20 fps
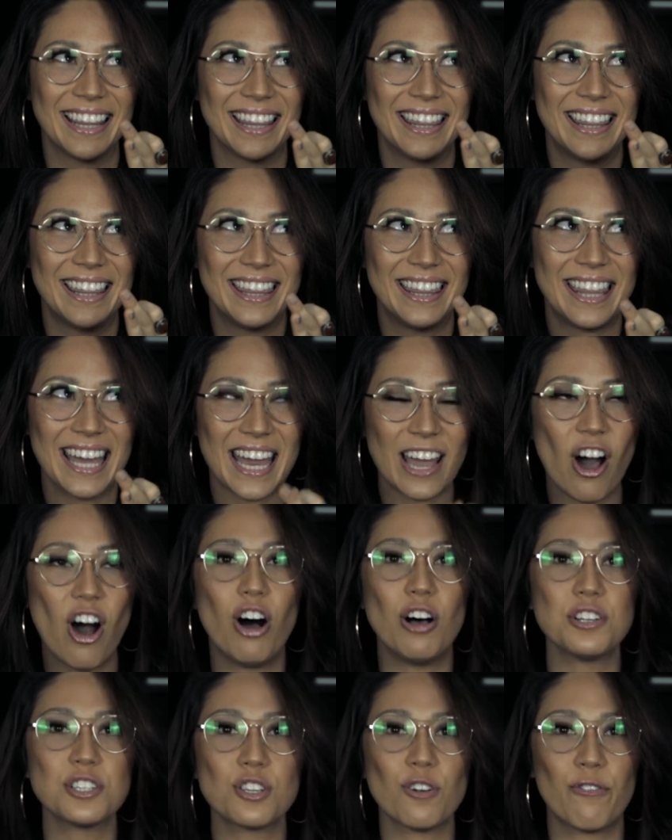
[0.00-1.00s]
They
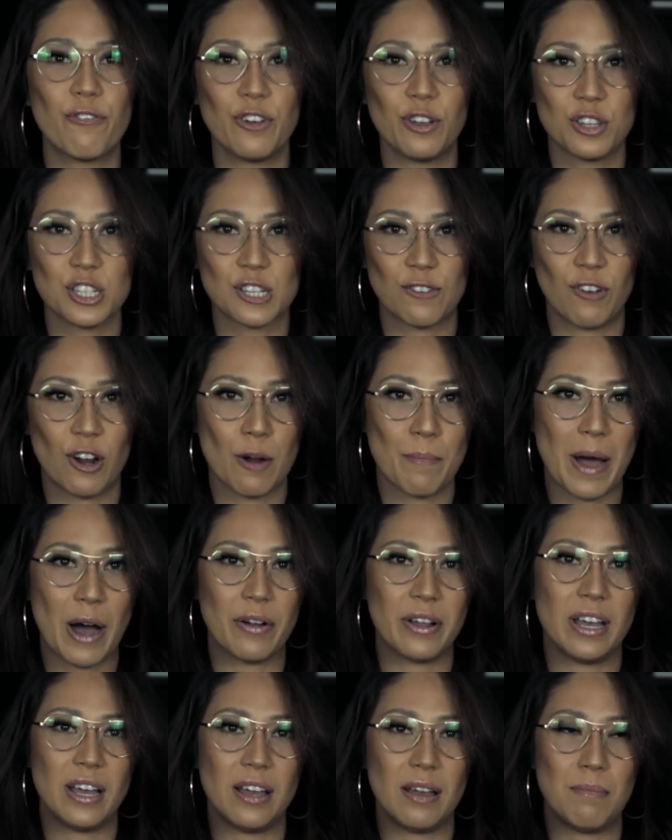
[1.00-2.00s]
also feel this fear
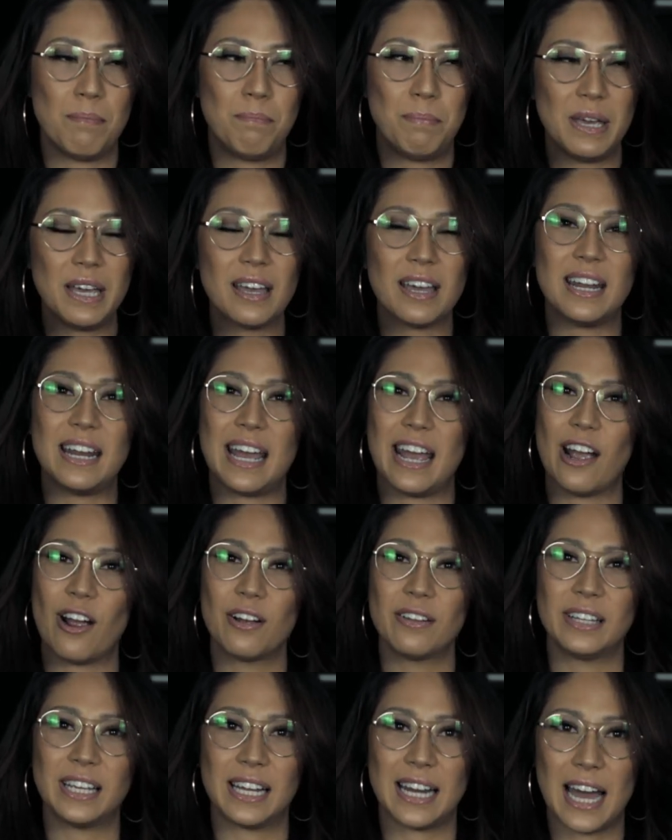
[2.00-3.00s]
about being
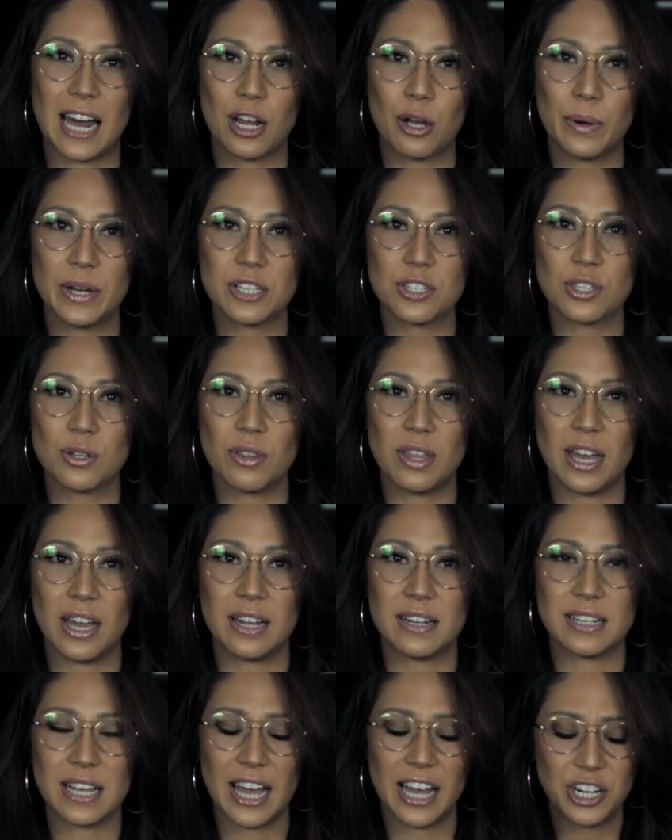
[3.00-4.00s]
inherently inadequate, so
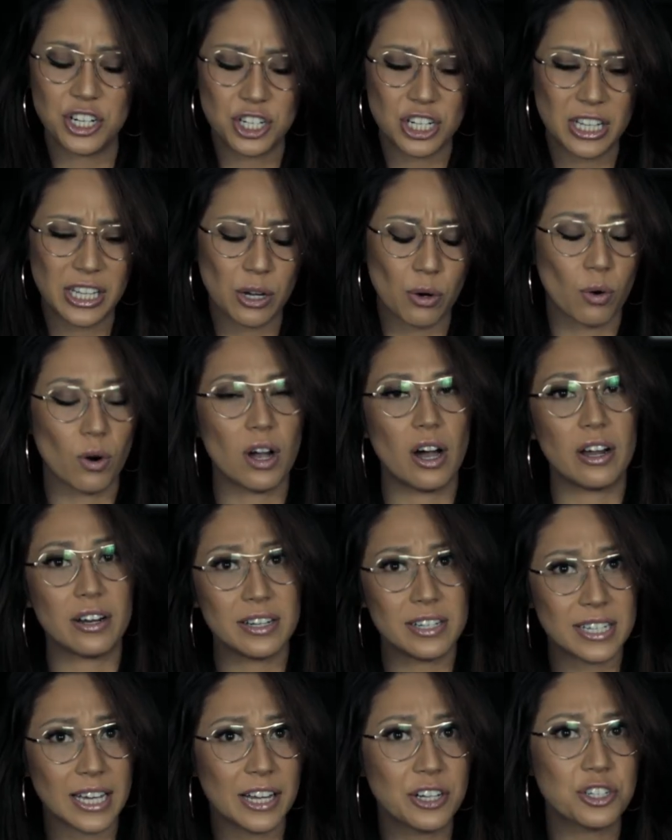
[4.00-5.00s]
they intentionally or
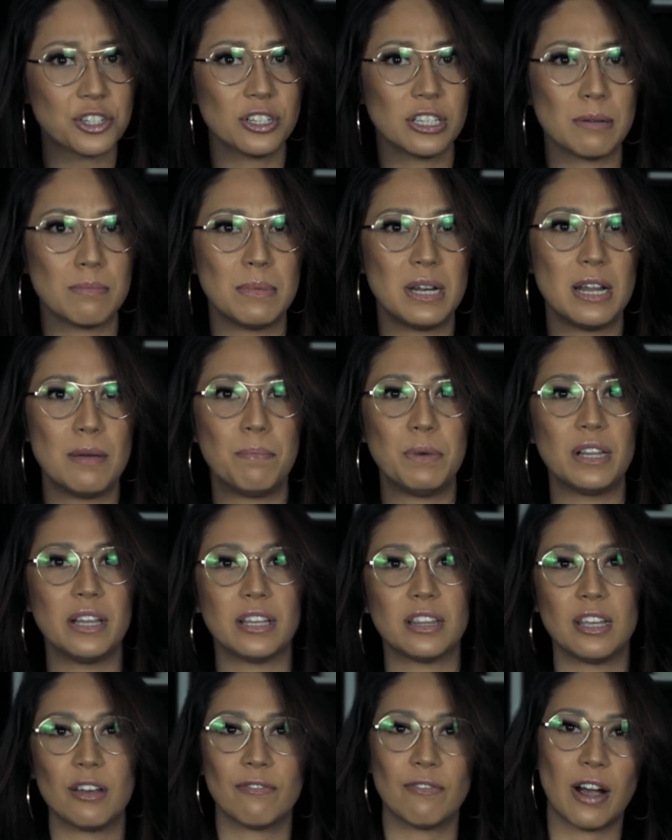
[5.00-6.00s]
unintentionally
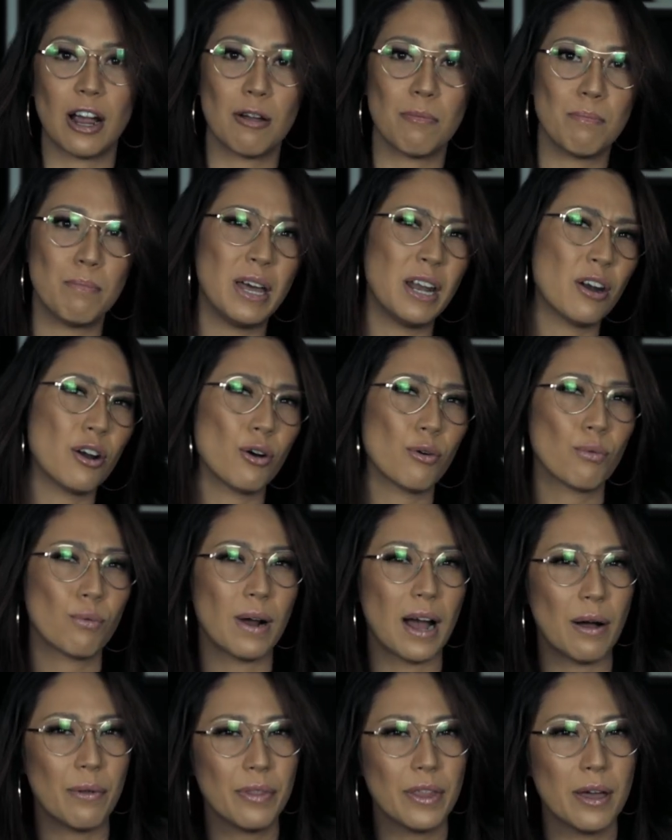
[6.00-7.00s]
manipulate the environment
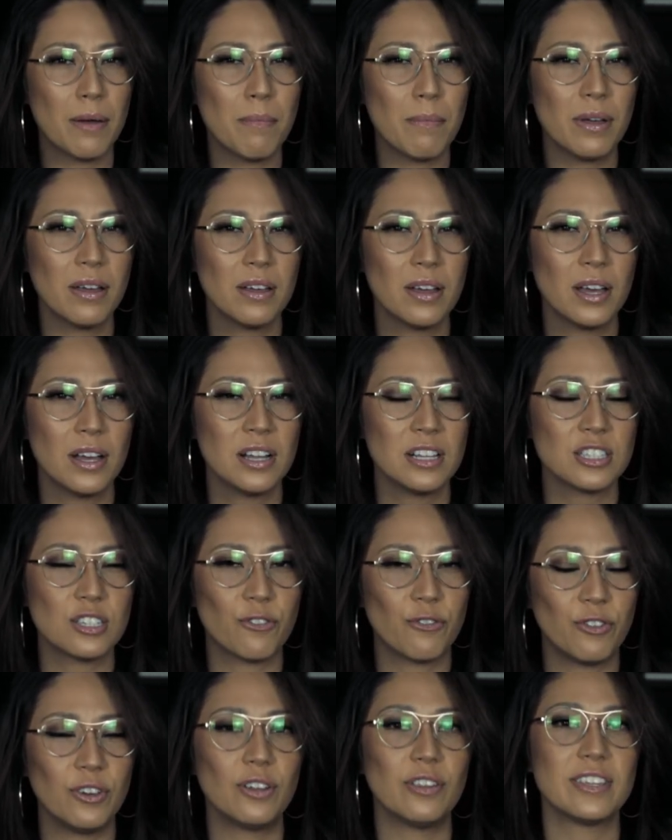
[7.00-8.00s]
around them
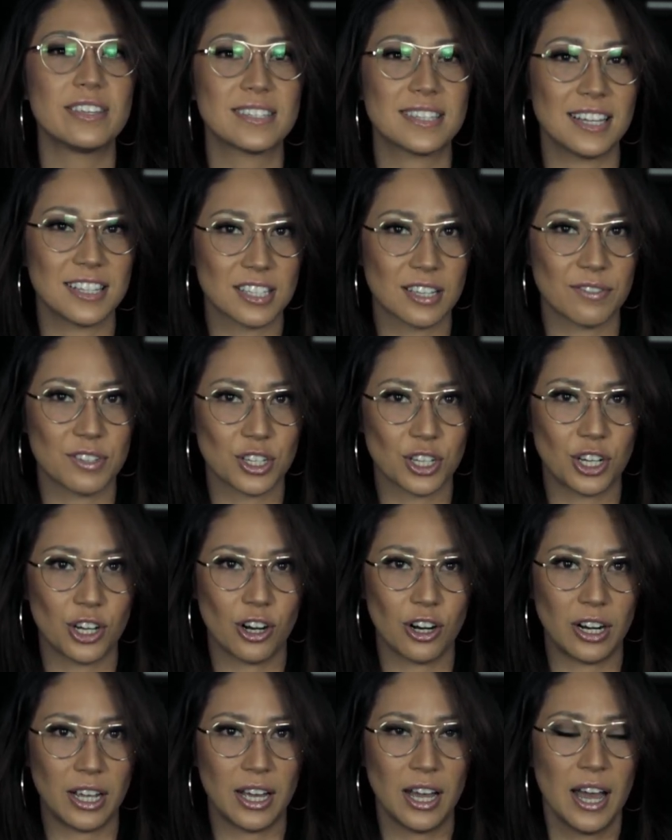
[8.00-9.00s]
to feel this sense of
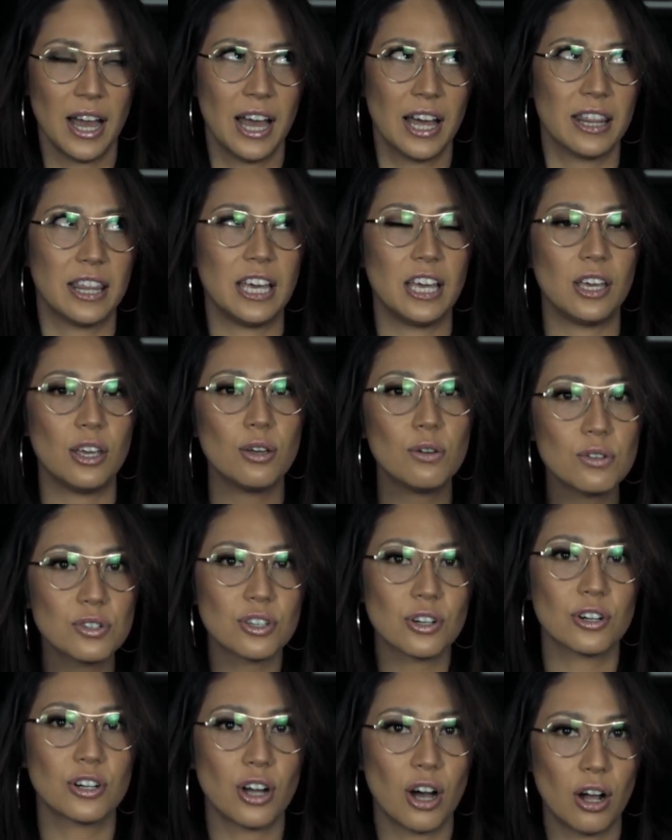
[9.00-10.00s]
security. They
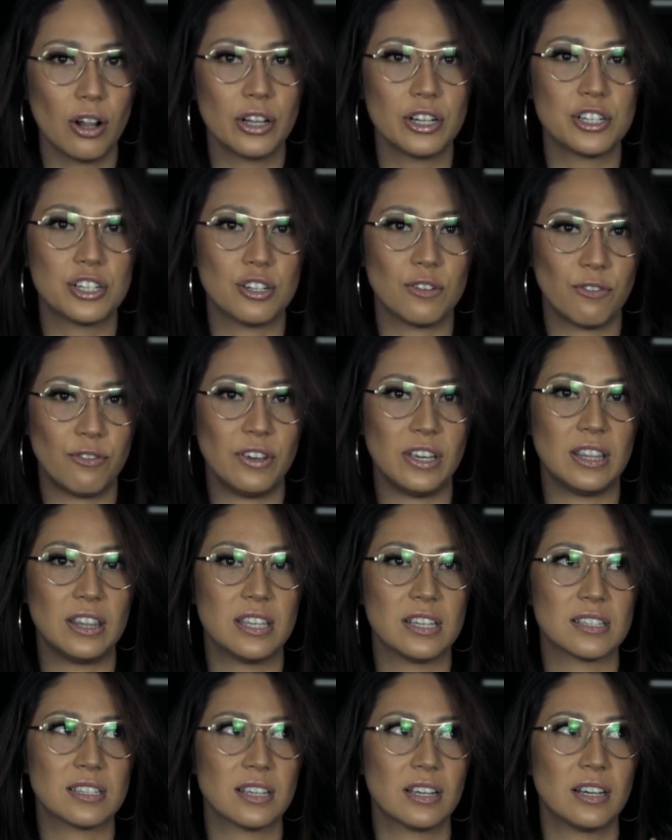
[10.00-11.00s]
use their knowledge to
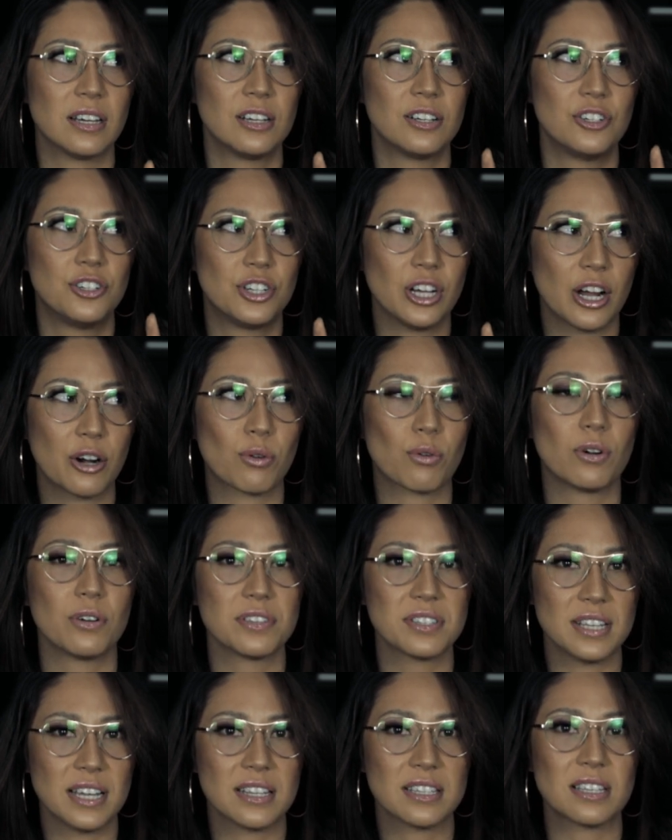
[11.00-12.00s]
feed this
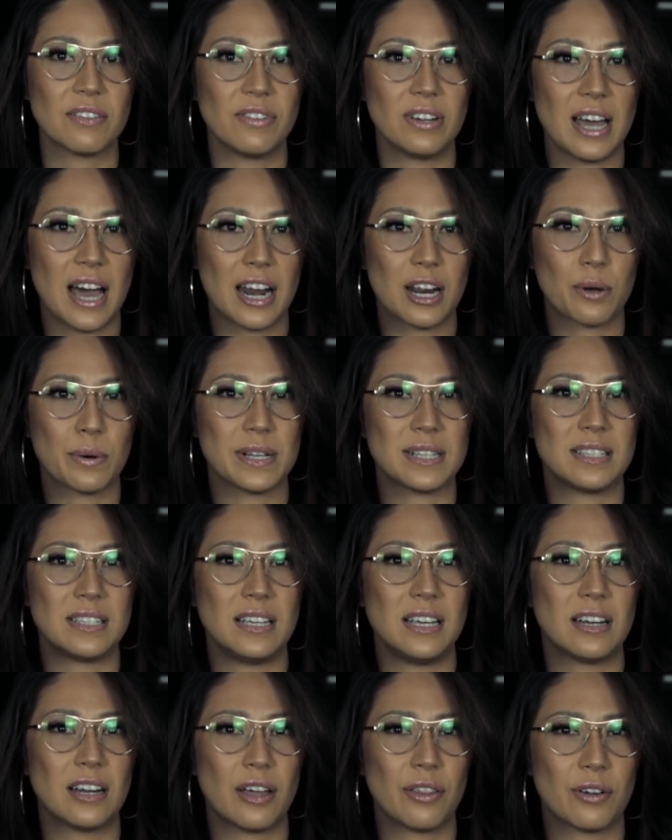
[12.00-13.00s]
general sense of
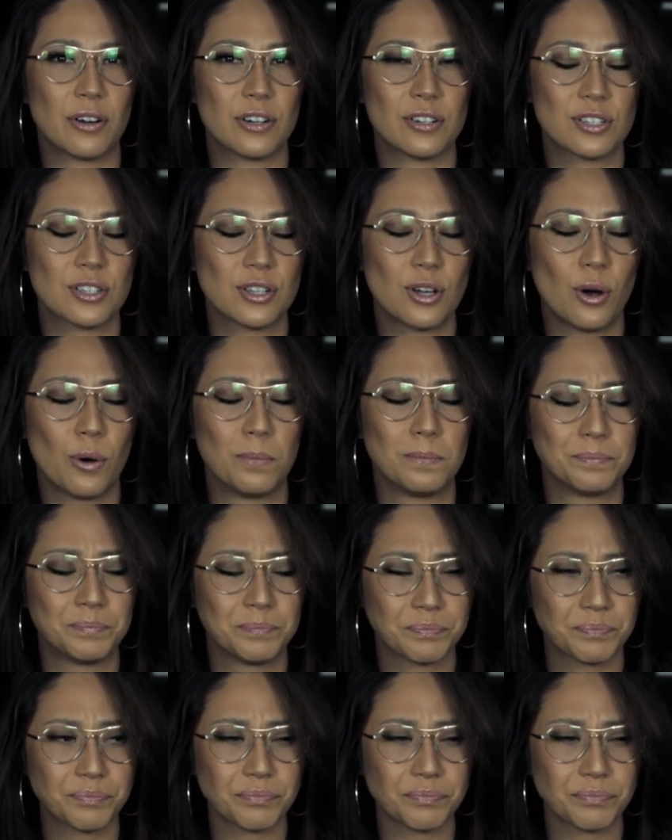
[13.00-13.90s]
inadequacy in others. So